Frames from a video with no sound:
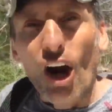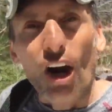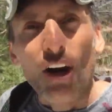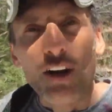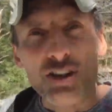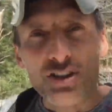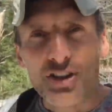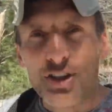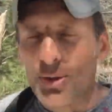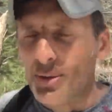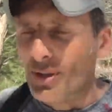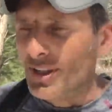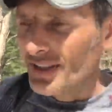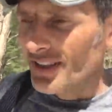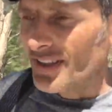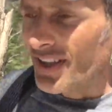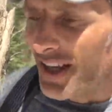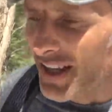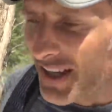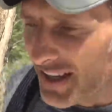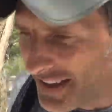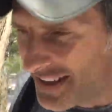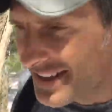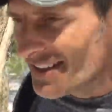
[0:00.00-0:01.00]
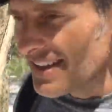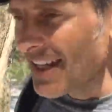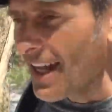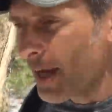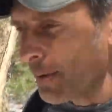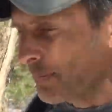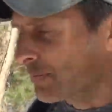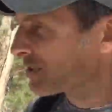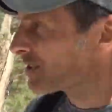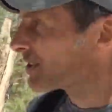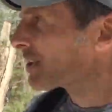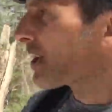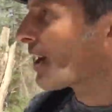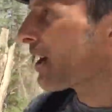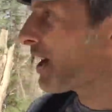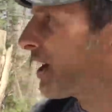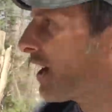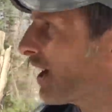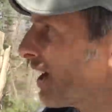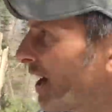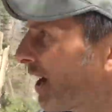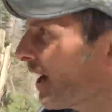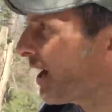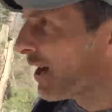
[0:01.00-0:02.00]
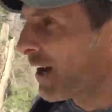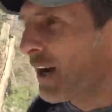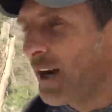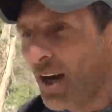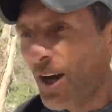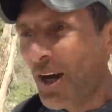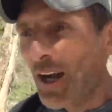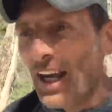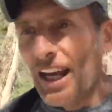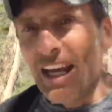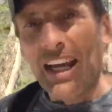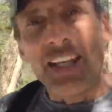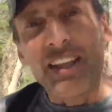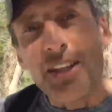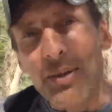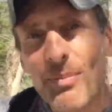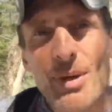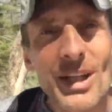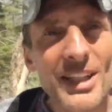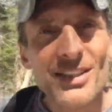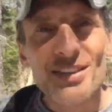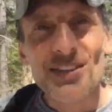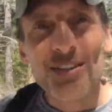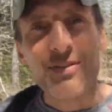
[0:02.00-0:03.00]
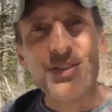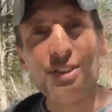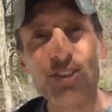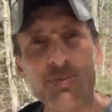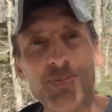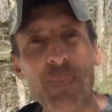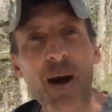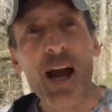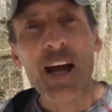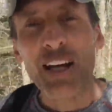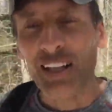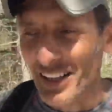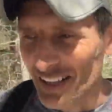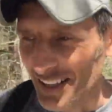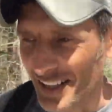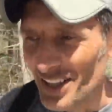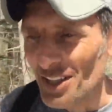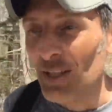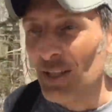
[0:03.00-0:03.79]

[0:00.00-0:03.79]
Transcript: arduous steps in the midst of smiling,